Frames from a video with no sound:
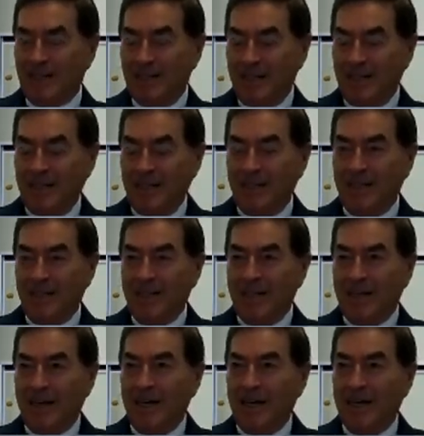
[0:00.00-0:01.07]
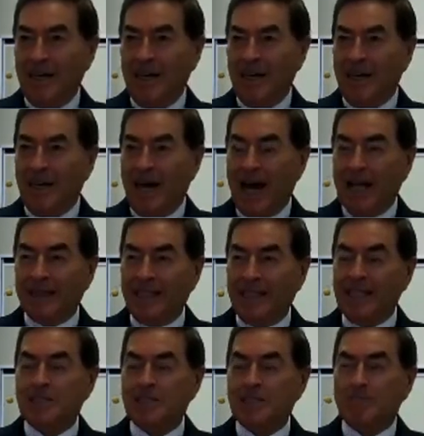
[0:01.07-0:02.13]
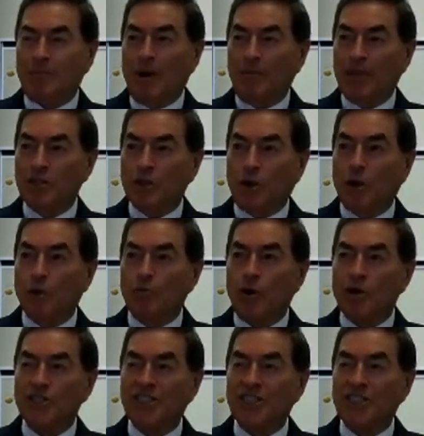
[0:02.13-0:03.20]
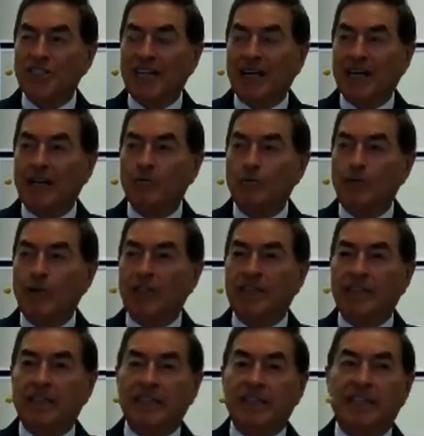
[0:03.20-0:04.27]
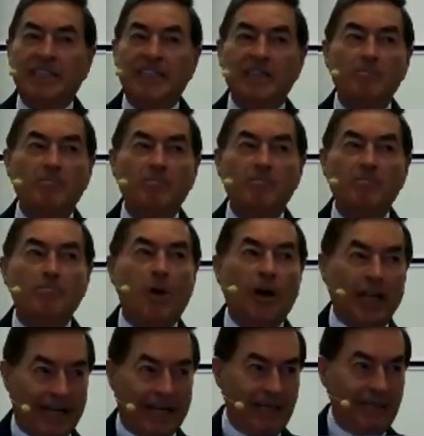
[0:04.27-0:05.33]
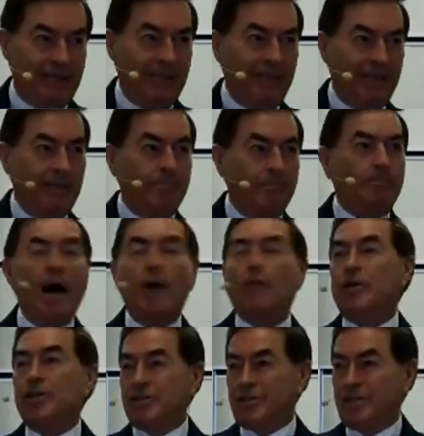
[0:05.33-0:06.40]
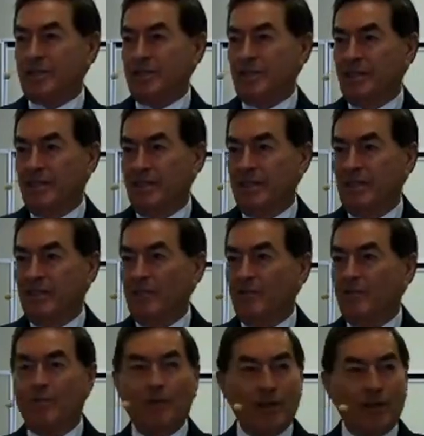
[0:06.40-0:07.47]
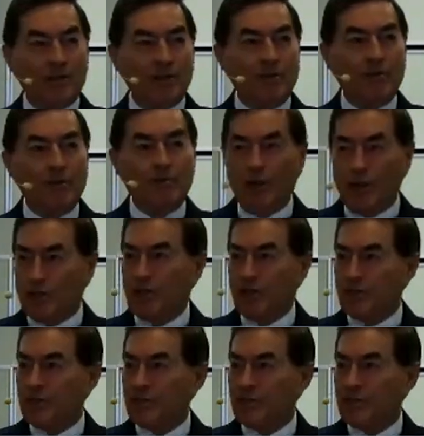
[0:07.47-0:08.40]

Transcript: uh, at this moment, Saul was dealing with demonic powers, with witches.